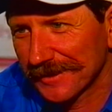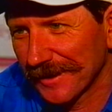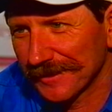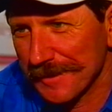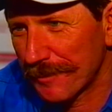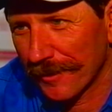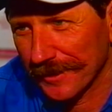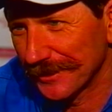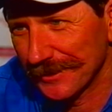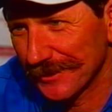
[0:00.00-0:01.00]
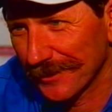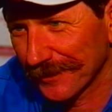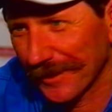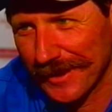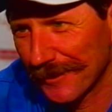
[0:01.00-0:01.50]
no, think they party in no. New
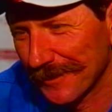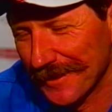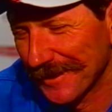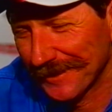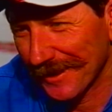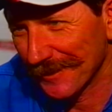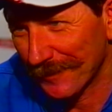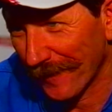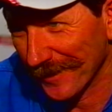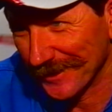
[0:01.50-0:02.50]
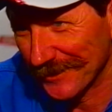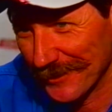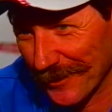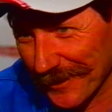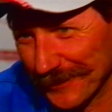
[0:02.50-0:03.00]
York. They don't. They don't party in New
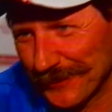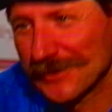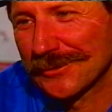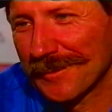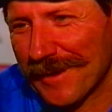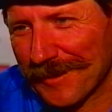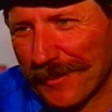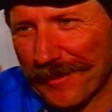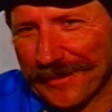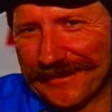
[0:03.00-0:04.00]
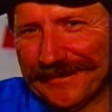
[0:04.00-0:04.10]
York. We'll show them how to party.